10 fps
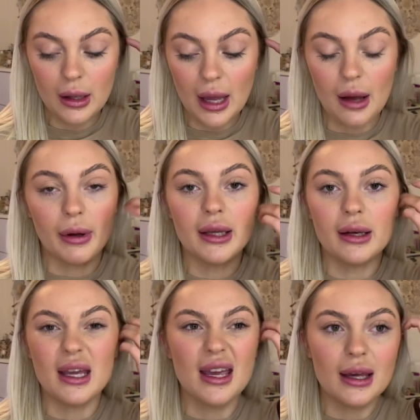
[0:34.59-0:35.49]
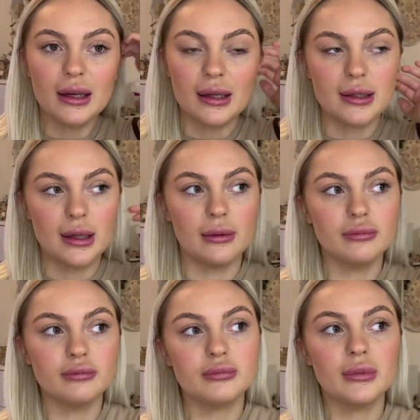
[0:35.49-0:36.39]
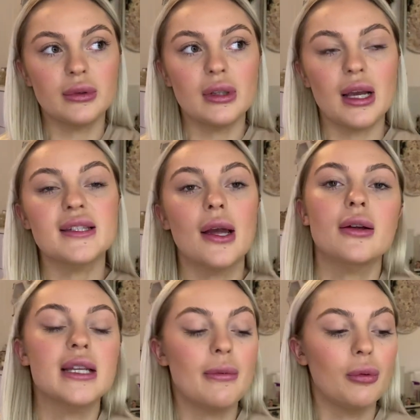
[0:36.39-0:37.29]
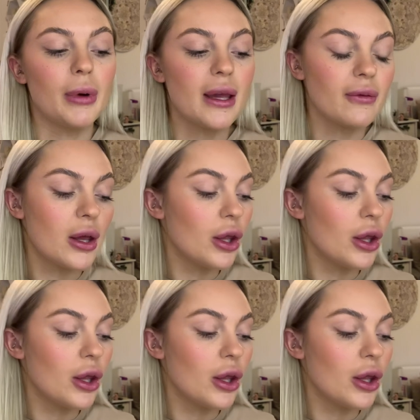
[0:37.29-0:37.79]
how I create kind of a certain type of wave.